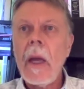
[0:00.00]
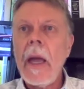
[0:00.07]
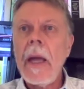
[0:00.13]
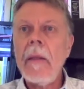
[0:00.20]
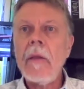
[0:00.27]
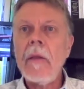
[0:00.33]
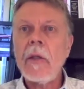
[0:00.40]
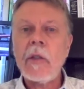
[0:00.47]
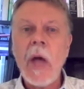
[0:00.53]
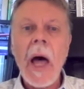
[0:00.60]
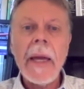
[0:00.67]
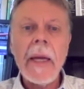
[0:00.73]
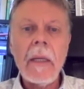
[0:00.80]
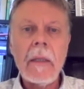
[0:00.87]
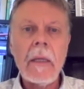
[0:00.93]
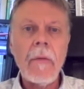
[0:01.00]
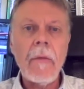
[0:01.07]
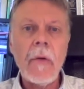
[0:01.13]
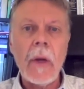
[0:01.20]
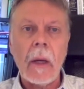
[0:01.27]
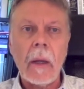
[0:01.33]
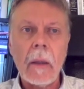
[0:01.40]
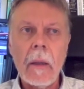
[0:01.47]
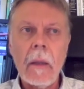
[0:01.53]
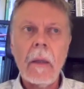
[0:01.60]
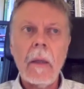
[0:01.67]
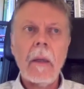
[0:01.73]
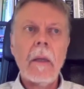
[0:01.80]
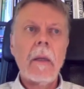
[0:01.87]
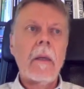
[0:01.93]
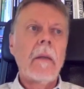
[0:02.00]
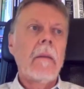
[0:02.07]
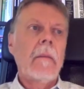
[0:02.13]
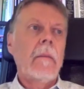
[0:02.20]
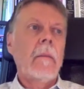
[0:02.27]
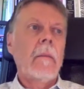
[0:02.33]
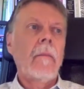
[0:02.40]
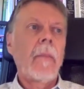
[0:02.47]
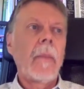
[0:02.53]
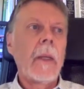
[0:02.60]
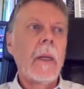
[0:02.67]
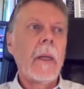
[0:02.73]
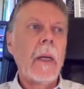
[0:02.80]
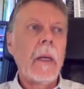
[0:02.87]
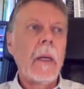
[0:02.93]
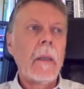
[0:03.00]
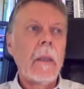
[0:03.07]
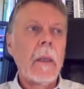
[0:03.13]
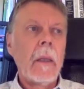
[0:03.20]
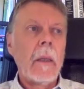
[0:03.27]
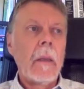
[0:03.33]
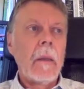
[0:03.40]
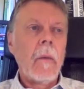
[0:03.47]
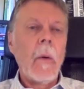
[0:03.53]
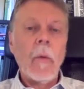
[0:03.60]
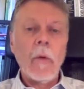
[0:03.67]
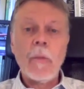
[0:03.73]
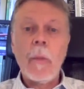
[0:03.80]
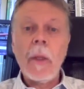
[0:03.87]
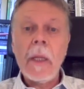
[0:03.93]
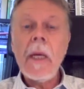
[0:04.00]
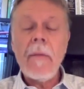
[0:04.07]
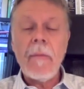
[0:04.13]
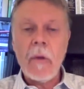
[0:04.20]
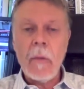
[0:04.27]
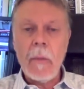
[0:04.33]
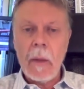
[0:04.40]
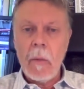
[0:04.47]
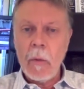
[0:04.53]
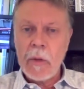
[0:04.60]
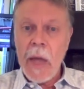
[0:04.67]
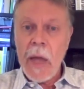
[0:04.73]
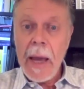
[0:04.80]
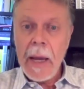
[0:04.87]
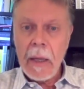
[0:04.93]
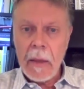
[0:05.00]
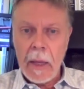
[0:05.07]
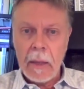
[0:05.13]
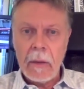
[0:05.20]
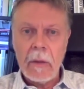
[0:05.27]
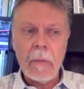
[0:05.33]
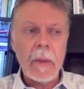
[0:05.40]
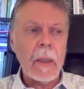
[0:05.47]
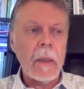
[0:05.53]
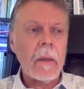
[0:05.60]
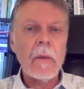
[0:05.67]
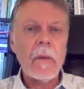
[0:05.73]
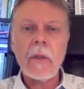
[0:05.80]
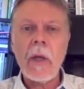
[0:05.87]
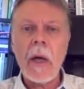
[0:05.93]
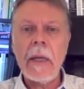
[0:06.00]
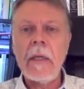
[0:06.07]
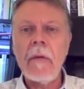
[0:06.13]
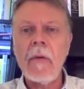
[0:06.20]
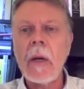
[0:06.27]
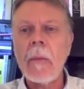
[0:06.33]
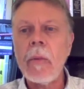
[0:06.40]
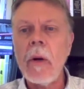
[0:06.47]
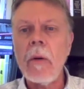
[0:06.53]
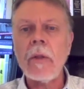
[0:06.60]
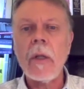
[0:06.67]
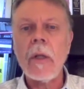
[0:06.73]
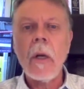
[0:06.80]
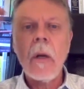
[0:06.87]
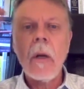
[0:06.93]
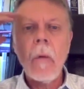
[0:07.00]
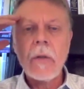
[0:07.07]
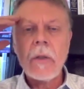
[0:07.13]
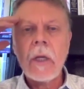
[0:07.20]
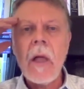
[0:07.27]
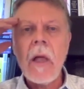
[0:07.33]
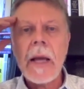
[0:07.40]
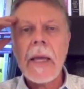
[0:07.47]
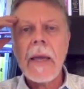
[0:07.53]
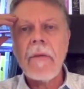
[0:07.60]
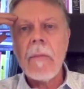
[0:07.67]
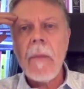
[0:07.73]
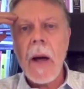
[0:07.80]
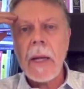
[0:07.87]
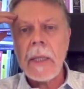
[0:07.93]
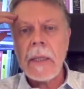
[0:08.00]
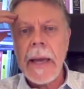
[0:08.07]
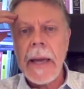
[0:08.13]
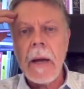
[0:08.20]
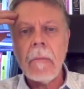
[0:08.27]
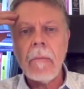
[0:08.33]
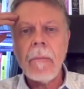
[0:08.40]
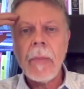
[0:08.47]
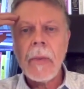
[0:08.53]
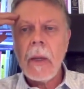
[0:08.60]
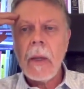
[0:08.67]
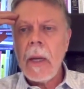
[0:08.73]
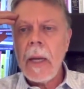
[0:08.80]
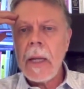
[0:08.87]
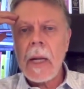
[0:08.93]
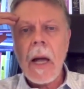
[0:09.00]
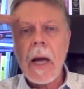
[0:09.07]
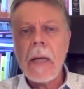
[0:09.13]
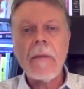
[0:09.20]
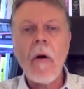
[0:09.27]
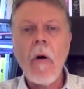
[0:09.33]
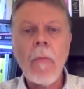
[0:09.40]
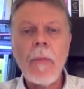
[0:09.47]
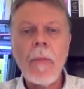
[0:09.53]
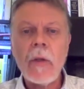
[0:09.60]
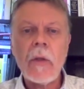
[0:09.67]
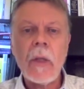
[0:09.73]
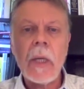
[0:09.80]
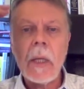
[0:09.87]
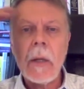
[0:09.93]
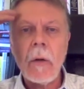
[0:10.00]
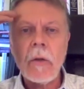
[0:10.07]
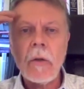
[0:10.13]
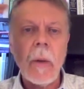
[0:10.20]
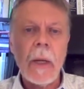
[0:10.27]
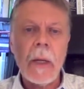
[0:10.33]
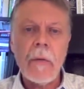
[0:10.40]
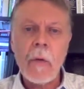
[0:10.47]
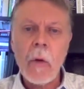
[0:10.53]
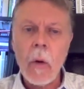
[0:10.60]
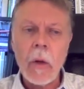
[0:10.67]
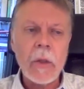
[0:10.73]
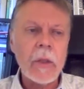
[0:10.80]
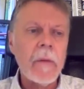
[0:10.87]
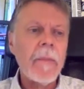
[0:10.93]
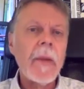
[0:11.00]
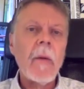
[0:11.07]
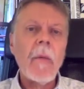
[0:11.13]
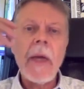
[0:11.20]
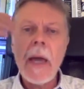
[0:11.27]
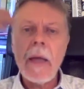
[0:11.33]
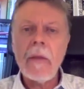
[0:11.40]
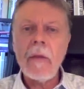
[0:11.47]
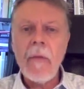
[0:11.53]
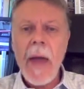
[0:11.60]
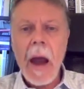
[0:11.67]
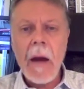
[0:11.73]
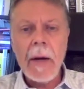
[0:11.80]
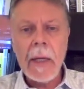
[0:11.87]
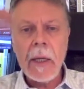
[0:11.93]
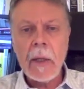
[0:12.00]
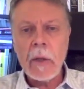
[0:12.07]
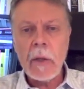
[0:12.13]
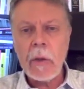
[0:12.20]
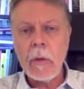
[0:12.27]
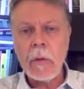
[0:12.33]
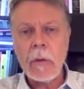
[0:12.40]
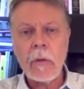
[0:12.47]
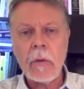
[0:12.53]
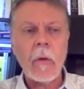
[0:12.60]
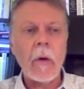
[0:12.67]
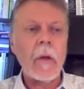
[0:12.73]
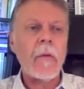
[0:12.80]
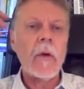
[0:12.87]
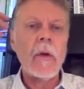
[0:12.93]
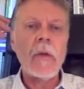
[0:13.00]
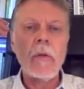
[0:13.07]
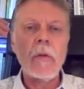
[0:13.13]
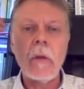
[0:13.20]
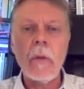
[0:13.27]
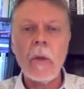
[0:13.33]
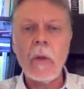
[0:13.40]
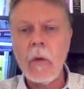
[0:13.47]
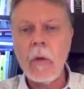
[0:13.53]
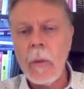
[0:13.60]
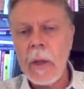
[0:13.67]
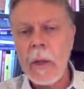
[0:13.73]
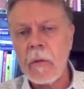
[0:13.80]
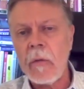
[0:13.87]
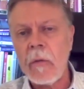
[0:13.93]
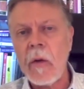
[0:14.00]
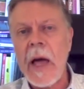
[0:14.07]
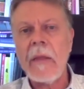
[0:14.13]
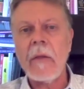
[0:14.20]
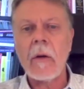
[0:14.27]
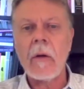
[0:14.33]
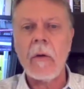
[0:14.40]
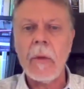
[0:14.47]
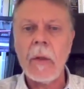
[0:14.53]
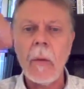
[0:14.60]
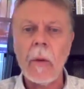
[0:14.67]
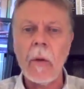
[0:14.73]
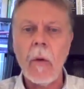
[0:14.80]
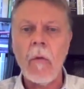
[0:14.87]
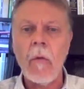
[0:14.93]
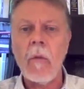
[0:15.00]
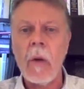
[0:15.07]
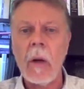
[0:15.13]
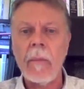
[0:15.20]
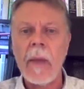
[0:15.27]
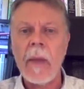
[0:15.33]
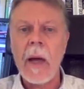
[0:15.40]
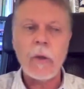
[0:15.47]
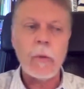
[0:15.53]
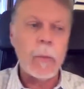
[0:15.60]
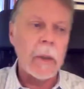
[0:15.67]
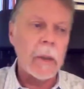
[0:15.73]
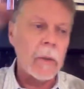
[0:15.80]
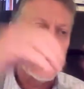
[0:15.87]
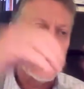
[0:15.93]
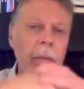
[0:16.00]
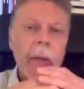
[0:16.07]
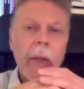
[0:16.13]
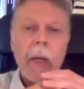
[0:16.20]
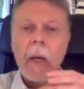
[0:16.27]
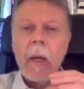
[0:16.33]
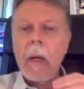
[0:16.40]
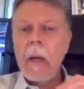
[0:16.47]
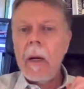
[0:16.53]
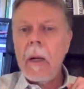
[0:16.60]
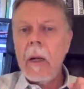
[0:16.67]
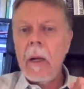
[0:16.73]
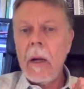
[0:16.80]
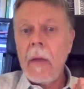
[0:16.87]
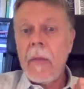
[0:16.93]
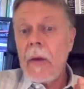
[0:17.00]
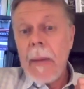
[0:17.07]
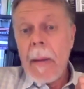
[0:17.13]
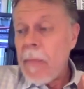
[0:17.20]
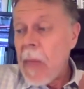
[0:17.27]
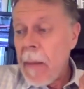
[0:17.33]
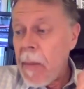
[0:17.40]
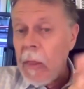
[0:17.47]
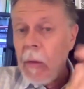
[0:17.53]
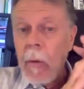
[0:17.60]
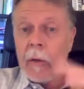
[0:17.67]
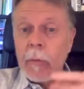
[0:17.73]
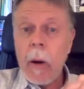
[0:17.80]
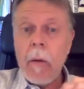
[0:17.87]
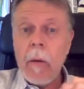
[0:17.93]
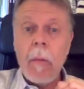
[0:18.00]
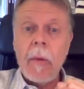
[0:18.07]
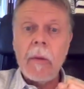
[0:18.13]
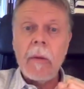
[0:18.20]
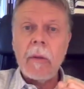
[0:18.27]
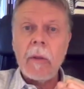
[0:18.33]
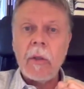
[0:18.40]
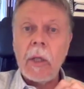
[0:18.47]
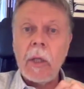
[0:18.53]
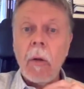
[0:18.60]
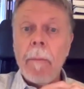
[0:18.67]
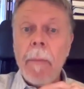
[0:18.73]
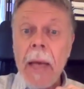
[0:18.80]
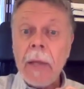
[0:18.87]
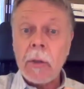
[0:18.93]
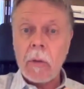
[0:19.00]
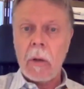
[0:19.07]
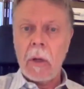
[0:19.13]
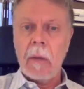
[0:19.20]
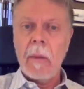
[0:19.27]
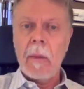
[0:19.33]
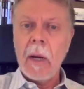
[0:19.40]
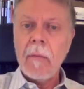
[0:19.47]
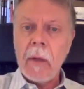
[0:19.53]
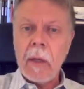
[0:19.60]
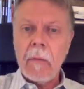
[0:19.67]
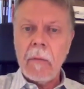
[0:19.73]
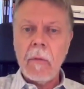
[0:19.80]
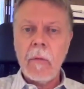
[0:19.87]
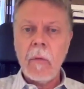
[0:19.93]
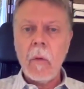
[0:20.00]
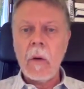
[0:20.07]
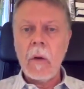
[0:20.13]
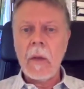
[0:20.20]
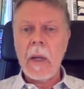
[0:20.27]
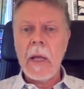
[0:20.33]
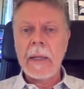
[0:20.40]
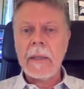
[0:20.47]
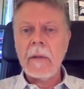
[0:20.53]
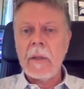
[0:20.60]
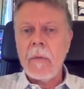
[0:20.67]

And the scientific, what was believed to be, what was taken then to be the scientific approach was to lock everybody down and kind of hope this thing goes away. And of course, we had the varying excuses for it. First, it was going to be 2 weeks to flatten the curve. We don't want to overwhelm the hospitals. I think that, by the way, is probably the single best argument ever given for the lockdowns.